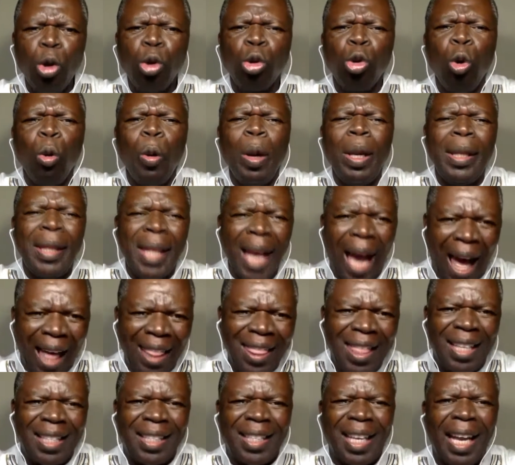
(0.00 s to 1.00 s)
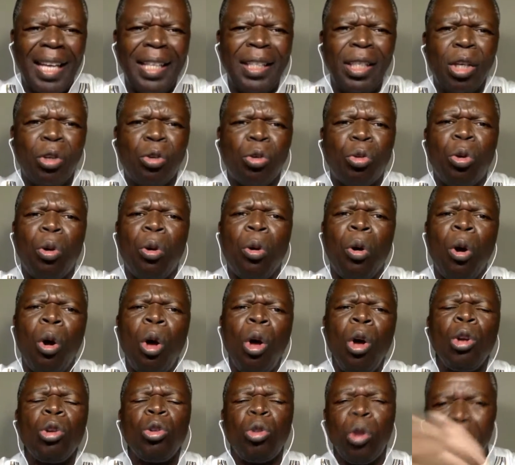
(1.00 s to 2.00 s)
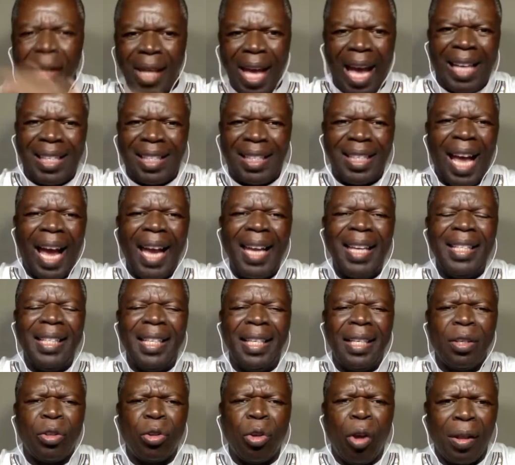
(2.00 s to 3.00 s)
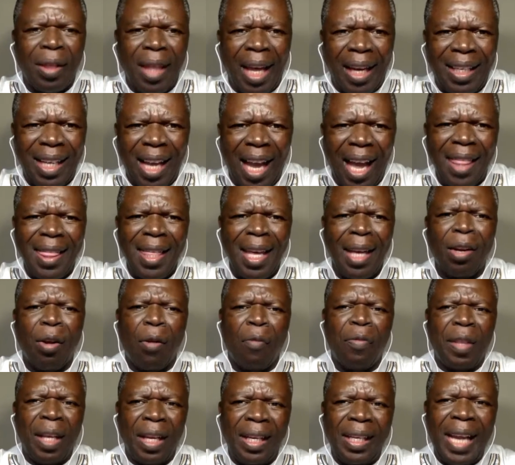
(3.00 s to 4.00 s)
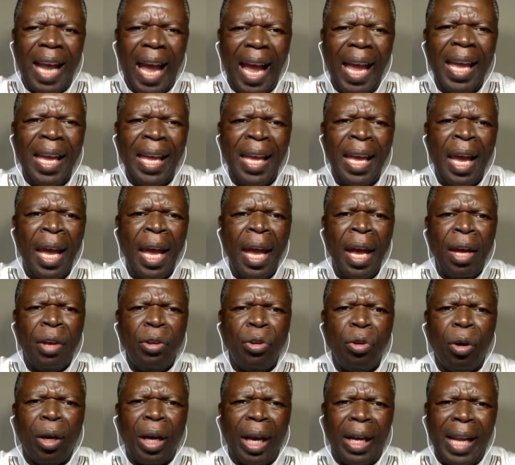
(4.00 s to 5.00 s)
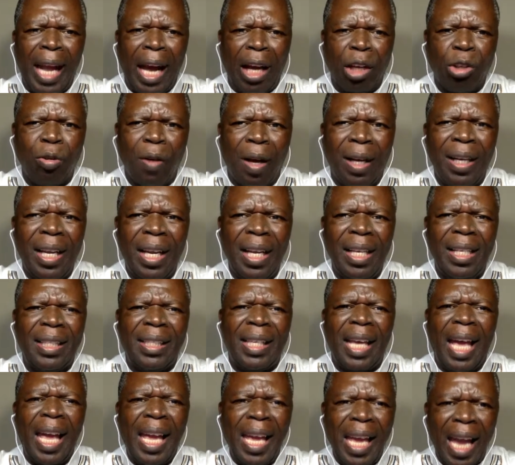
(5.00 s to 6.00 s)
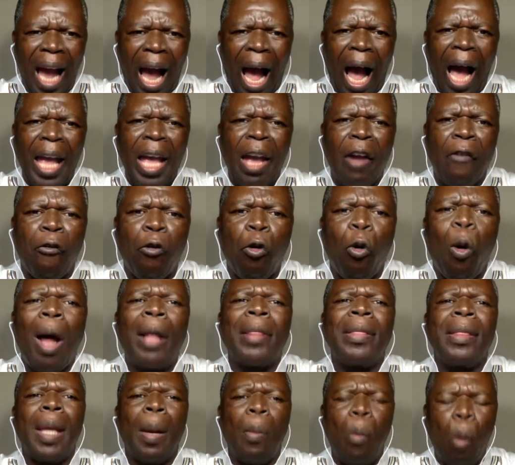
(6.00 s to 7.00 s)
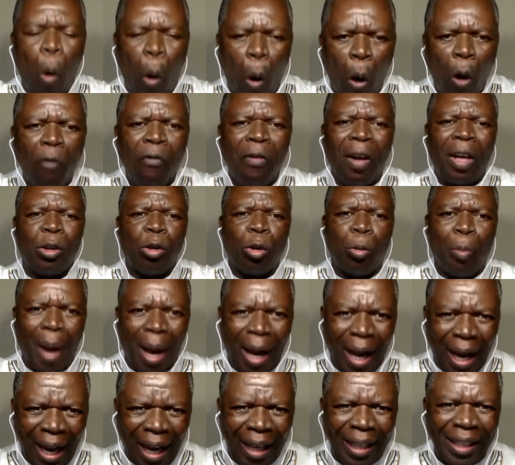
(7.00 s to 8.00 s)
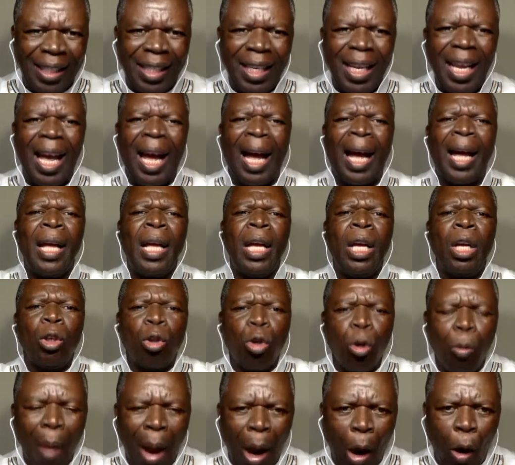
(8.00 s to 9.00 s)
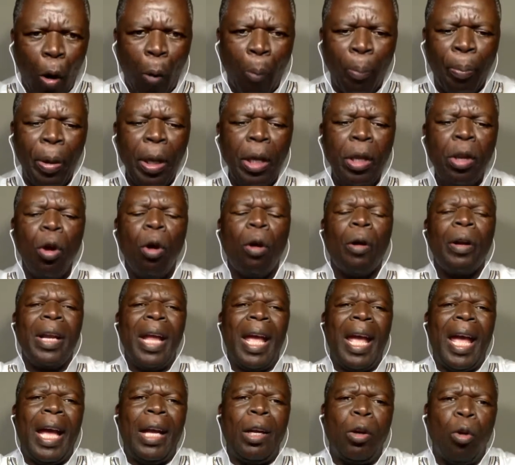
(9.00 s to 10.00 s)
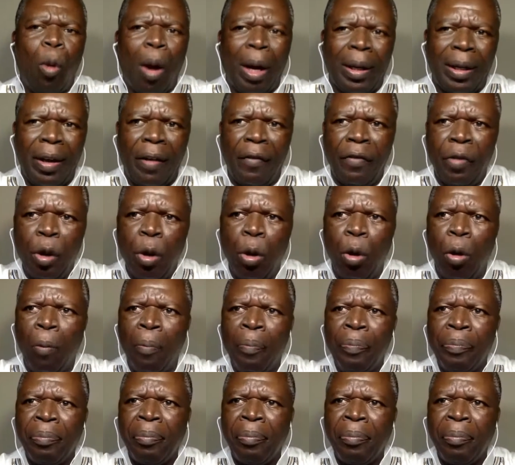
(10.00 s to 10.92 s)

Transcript: win the other side to their side, so that at the end of the day, you can actually say, I have won them over to my idea, to my opinion, and what have you.